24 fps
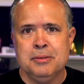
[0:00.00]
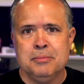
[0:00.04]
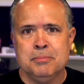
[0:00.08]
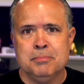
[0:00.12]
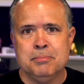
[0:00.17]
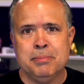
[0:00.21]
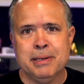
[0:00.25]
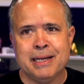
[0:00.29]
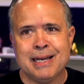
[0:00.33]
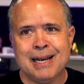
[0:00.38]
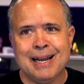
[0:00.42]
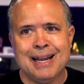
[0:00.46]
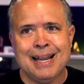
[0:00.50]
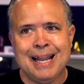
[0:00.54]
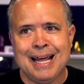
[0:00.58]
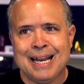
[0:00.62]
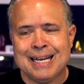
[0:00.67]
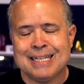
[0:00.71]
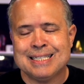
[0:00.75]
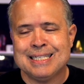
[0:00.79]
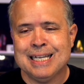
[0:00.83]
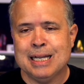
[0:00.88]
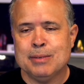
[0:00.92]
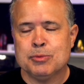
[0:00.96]
But a lot
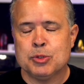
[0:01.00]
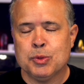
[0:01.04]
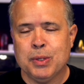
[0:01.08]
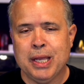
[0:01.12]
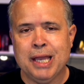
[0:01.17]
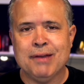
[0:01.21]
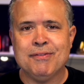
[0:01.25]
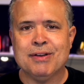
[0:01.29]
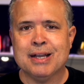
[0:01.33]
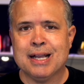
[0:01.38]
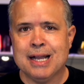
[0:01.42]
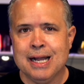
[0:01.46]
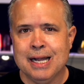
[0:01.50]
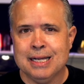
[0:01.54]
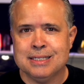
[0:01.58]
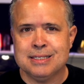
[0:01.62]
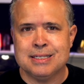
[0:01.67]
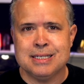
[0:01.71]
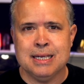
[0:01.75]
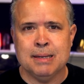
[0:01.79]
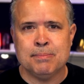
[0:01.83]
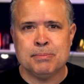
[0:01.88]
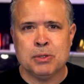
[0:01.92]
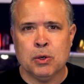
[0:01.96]
of times we have a
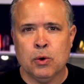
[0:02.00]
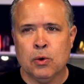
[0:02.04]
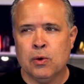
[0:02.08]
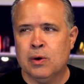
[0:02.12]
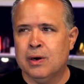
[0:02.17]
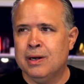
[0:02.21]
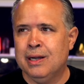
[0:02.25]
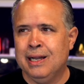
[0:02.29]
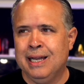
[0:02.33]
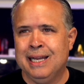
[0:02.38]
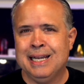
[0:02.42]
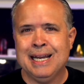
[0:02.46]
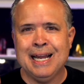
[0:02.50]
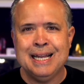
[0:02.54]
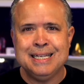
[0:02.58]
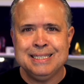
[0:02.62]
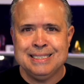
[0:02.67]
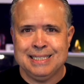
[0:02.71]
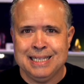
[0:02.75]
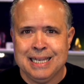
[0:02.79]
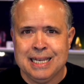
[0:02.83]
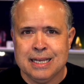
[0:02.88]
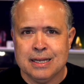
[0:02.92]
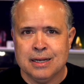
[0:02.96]
concept or an
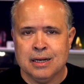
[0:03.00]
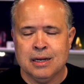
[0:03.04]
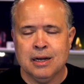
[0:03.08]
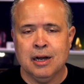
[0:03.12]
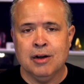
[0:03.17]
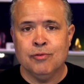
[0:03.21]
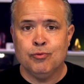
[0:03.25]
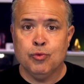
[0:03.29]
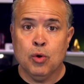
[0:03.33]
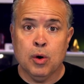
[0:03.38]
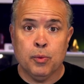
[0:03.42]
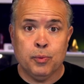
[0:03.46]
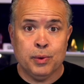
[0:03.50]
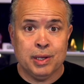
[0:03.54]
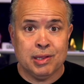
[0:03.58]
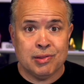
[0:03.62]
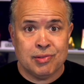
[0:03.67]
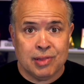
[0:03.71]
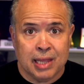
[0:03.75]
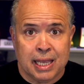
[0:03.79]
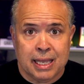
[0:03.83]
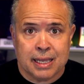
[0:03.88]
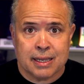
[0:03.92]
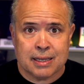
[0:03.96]
idea of what we
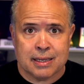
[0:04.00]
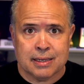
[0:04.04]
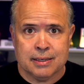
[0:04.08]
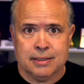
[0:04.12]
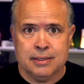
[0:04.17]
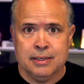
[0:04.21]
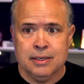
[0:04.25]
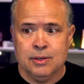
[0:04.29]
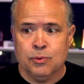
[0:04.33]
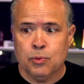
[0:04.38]
think,